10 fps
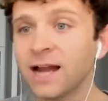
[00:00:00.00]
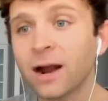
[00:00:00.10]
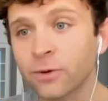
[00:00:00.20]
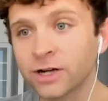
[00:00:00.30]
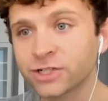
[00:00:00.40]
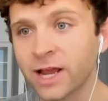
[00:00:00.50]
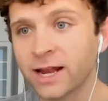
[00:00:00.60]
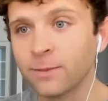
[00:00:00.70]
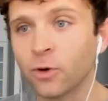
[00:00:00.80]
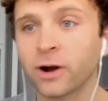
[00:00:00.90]
not Russia
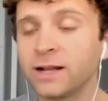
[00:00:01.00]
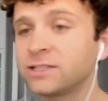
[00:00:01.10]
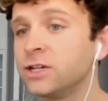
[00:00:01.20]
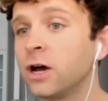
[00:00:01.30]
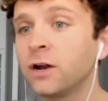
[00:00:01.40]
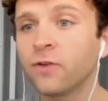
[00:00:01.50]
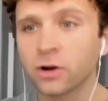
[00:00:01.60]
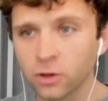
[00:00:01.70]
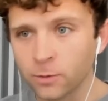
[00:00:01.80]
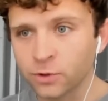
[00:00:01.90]
anymore. It's none of our
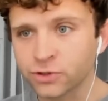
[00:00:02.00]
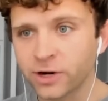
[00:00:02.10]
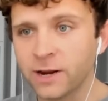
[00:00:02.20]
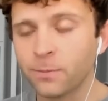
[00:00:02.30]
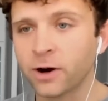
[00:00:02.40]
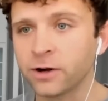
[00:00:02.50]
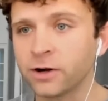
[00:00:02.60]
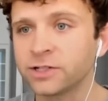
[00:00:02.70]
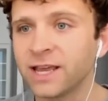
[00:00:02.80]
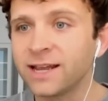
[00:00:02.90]
global trade
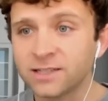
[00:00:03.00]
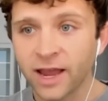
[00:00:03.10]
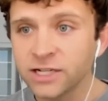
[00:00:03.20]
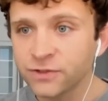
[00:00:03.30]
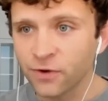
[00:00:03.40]
partners. It's hedge